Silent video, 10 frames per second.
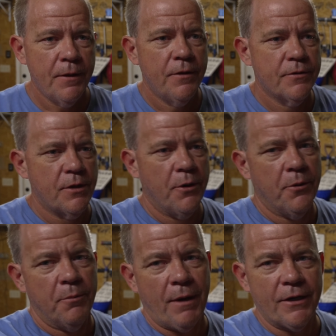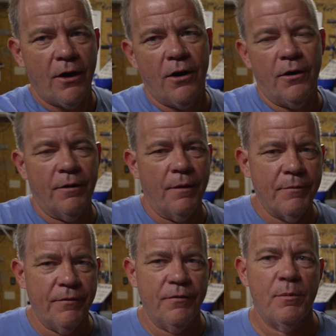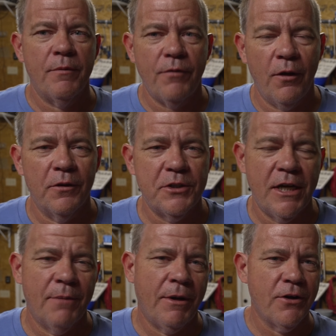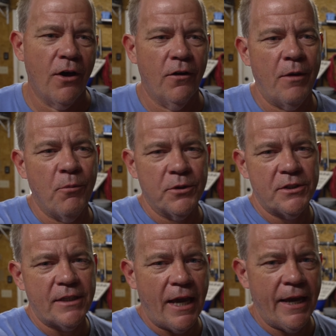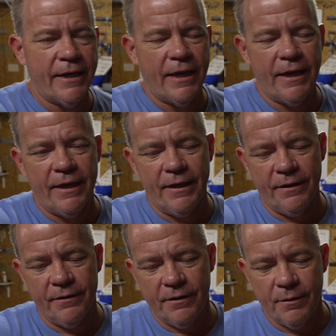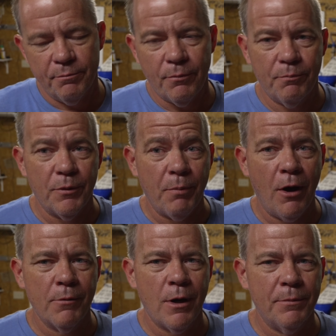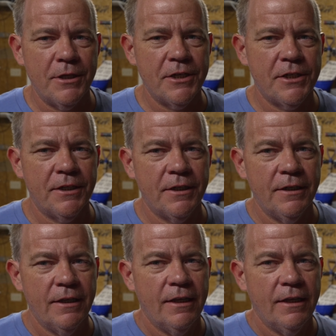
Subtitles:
So my daughter, I mean, if you've been following this channel, my daughter, they won state in the palm competition,